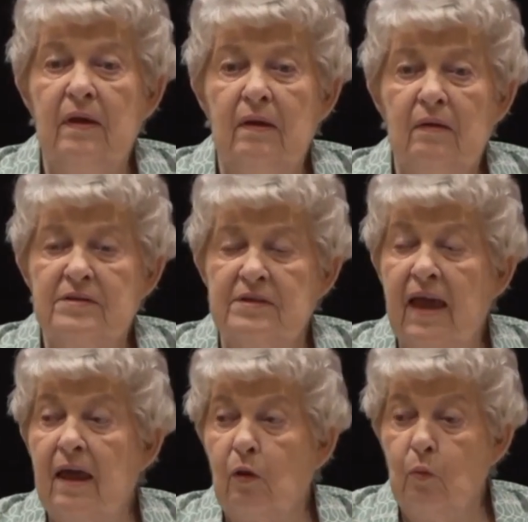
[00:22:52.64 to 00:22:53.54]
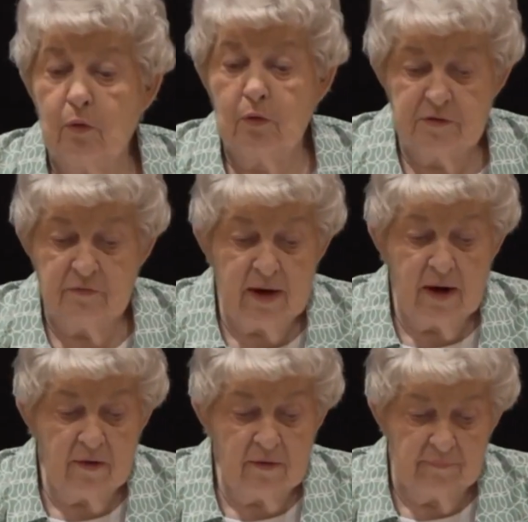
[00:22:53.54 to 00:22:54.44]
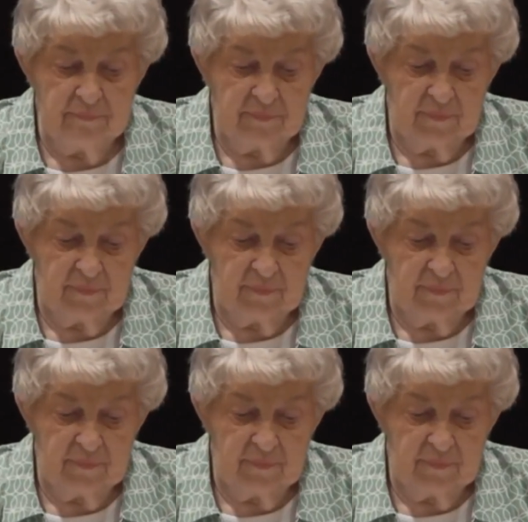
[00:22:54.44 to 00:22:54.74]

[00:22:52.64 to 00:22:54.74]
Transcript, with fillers: the uh, Seattle World's Fair.